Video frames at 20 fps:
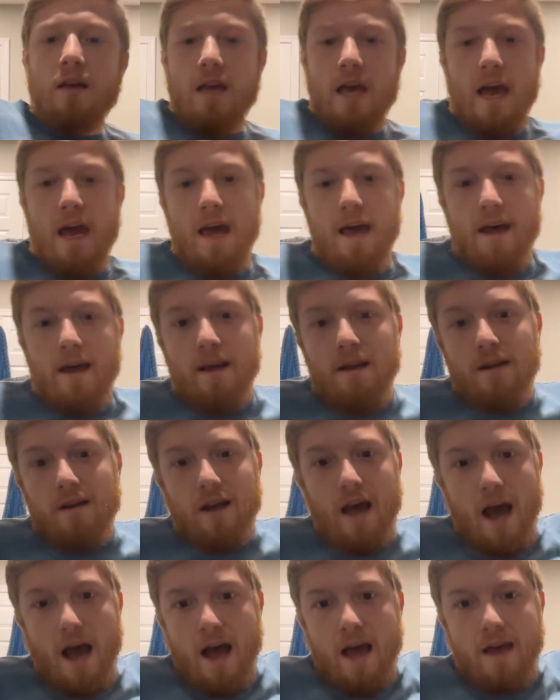And
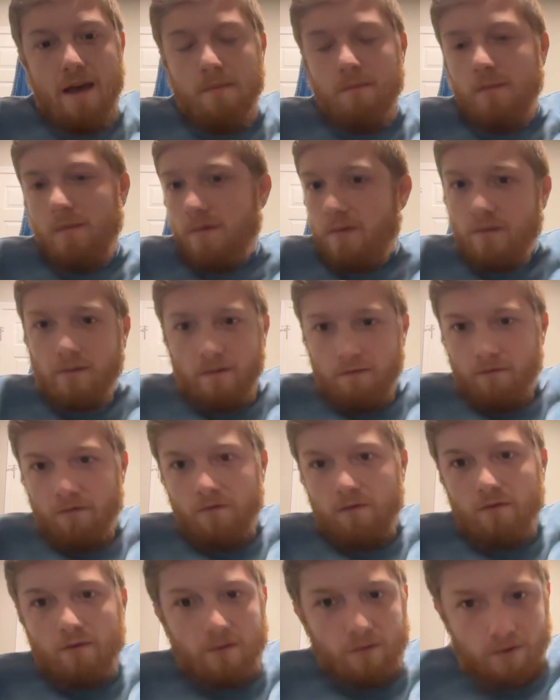I am
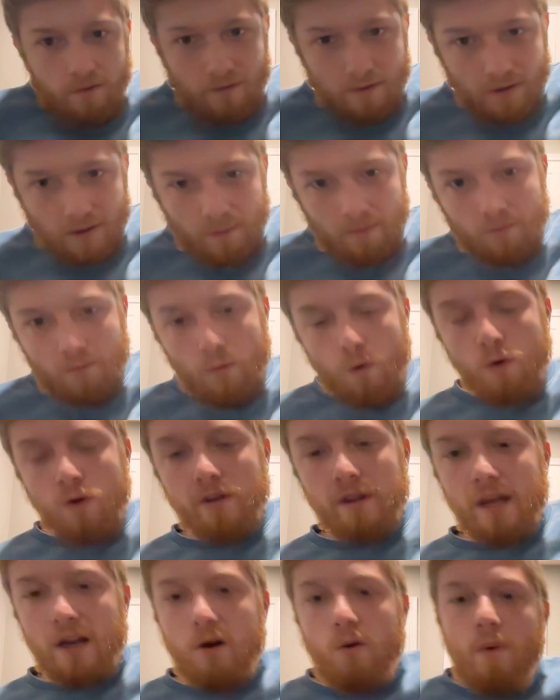more
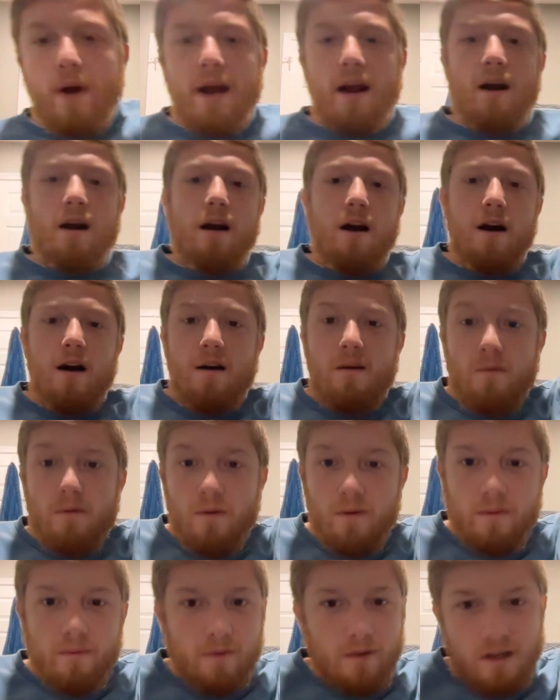than aware of
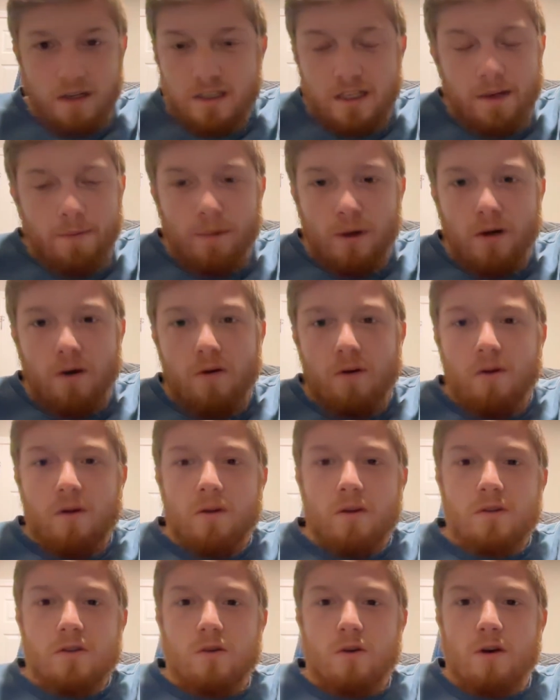the
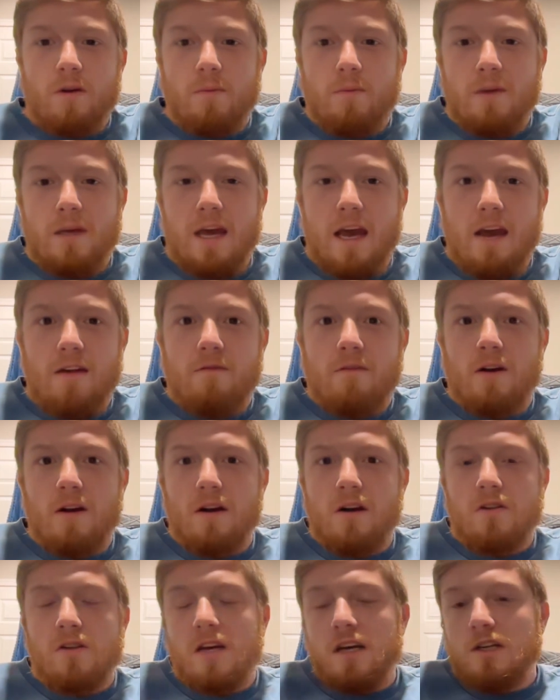typical sort of
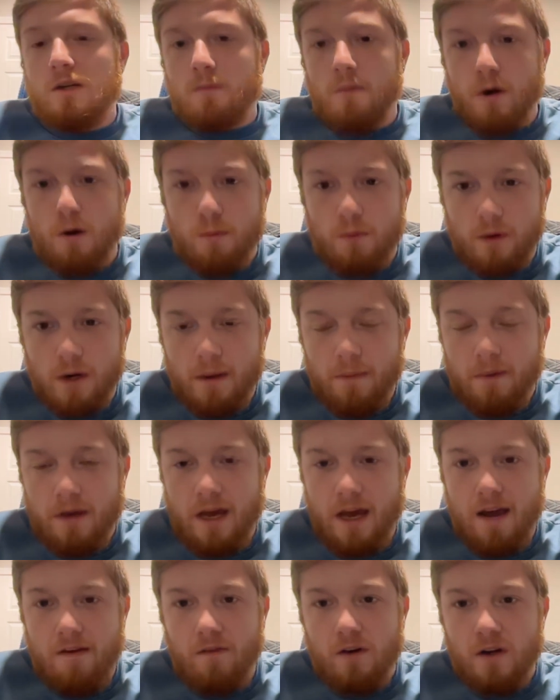behaviors, age-appropriate
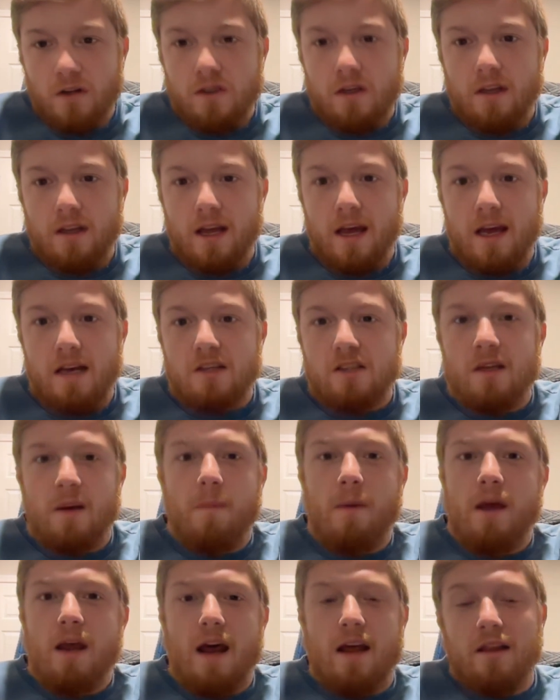behaviors that they
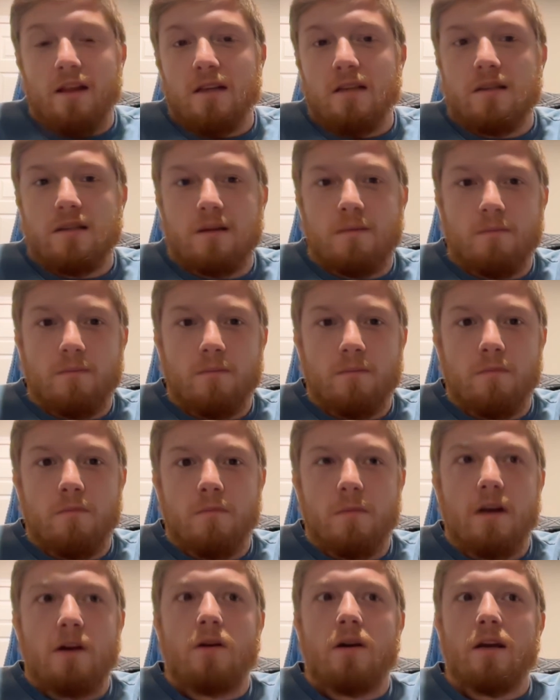exhibit at this
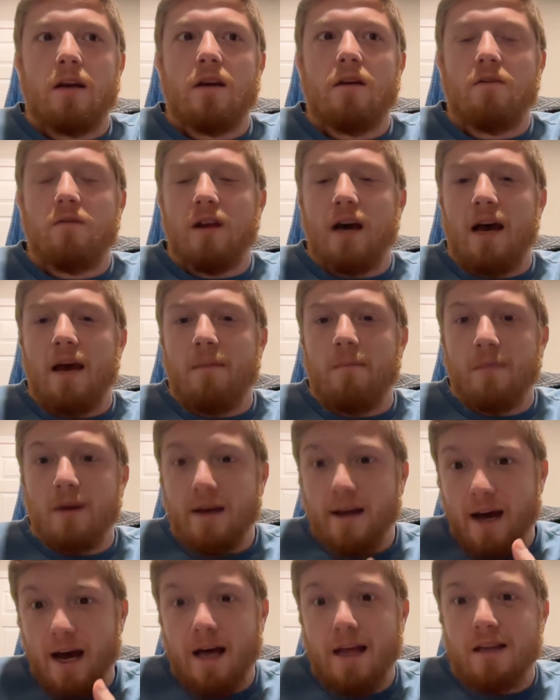period of time
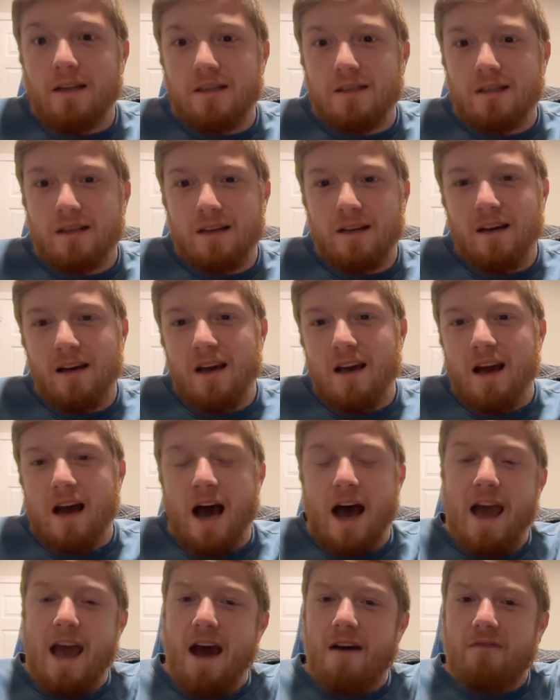because
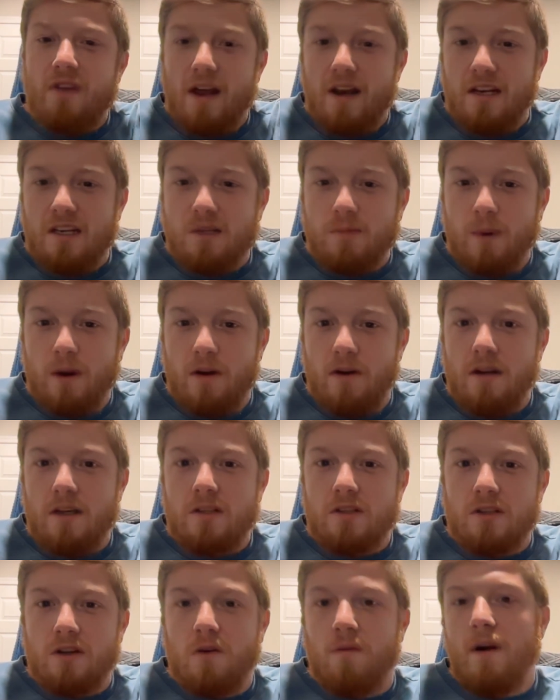I have that
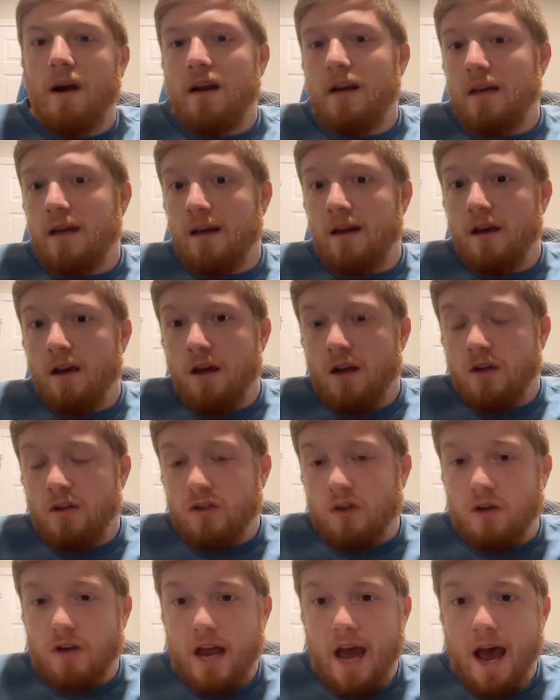experience already.
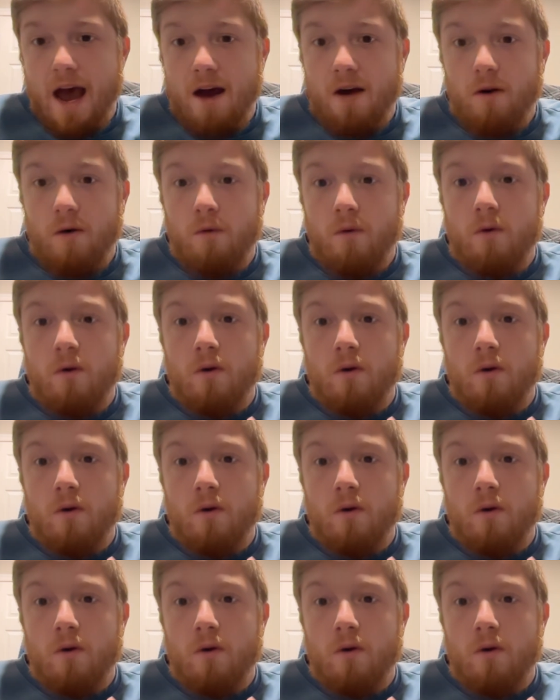So now,